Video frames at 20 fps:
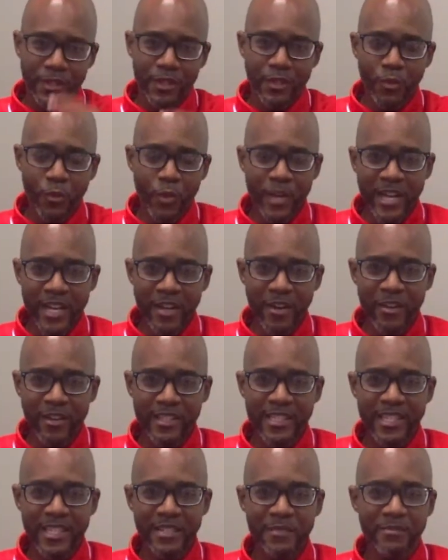We are
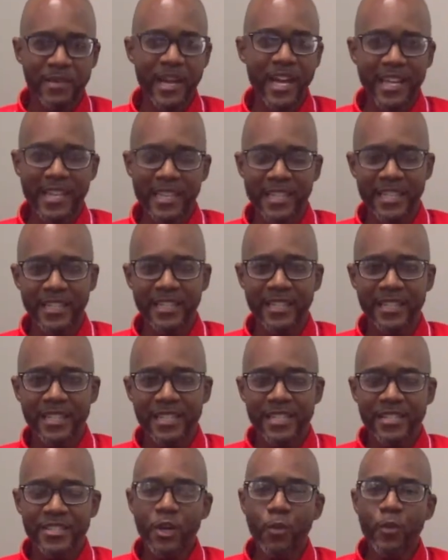getting paid.
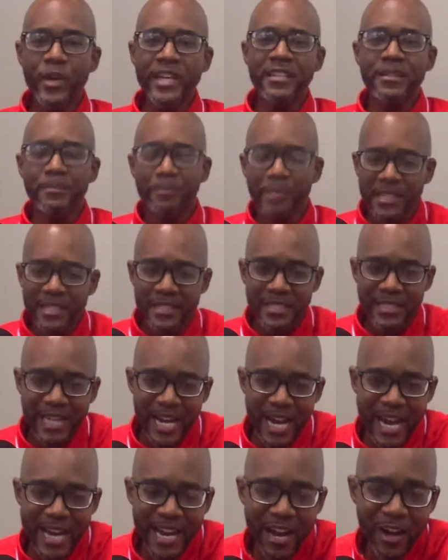So we can put
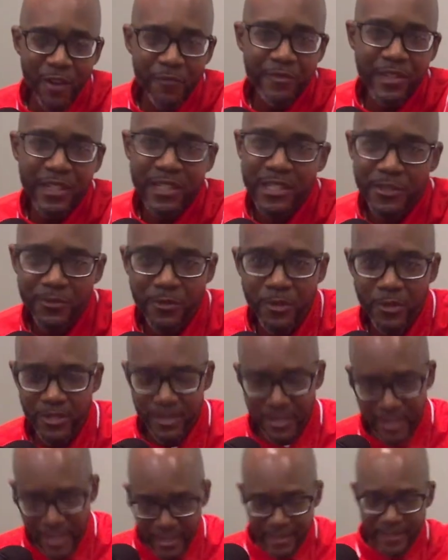aside our feelings for a
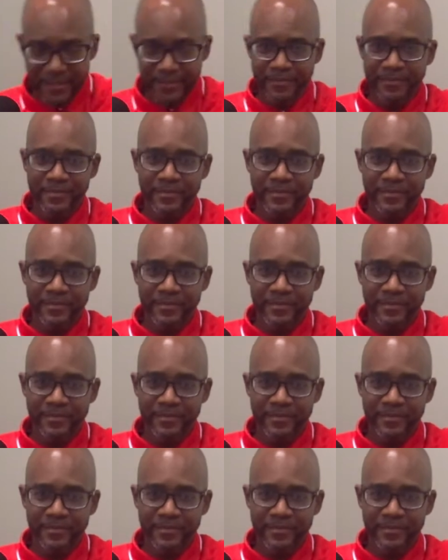second.